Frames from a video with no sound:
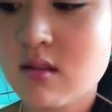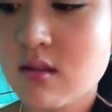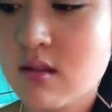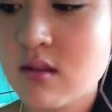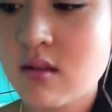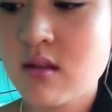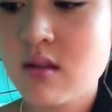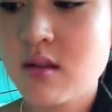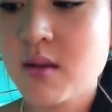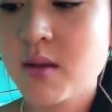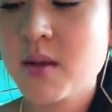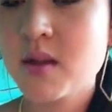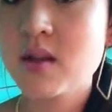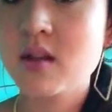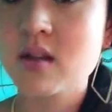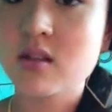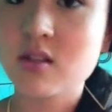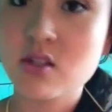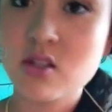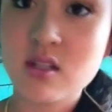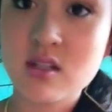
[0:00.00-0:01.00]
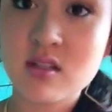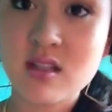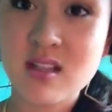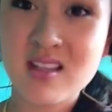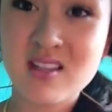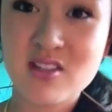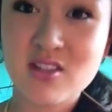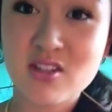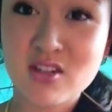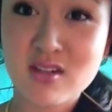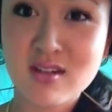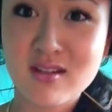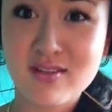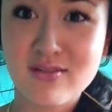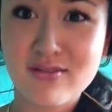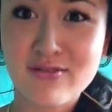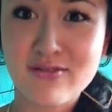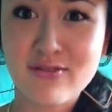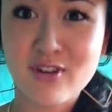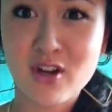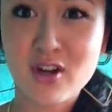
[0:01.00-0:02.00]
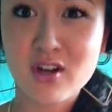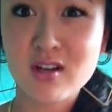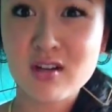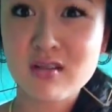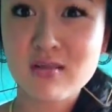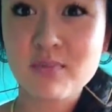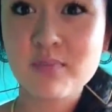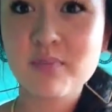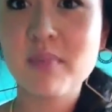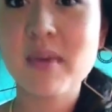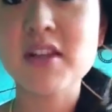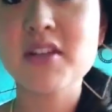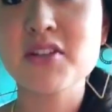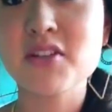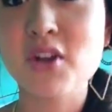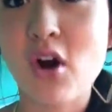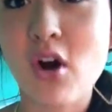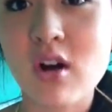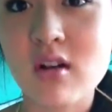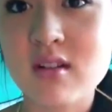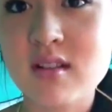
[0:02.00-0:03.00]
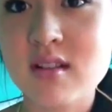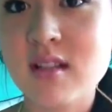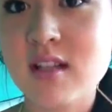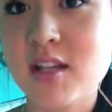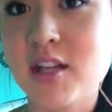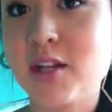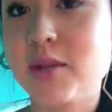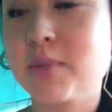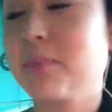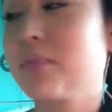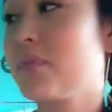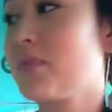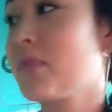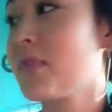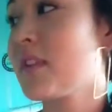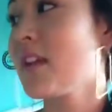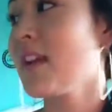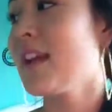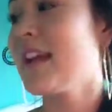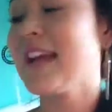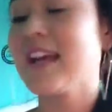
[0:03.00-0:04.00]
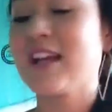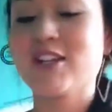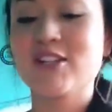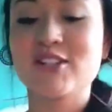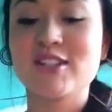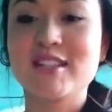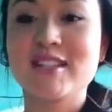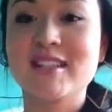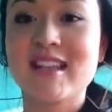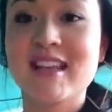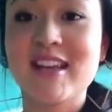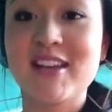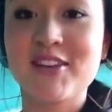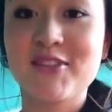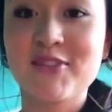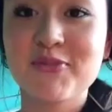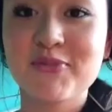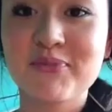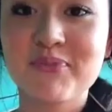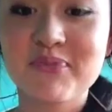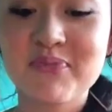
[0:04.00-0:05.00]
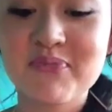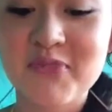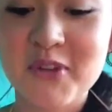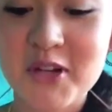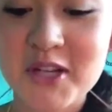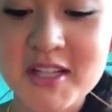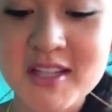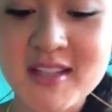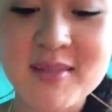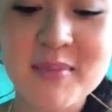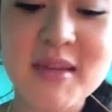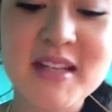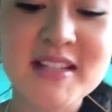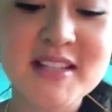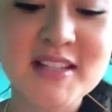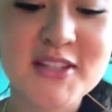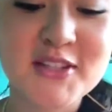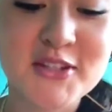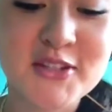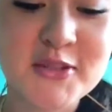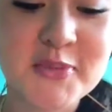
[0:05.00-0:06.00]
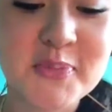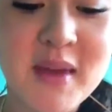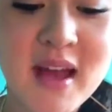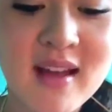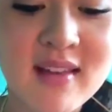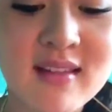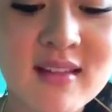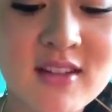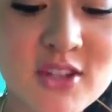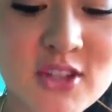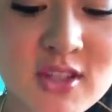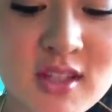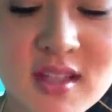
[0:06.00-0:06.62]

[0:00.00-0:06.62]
Mm-hmm. She's, like, starting to fart. My dog's in here, and she's, like, farting. And my sister's back there. She's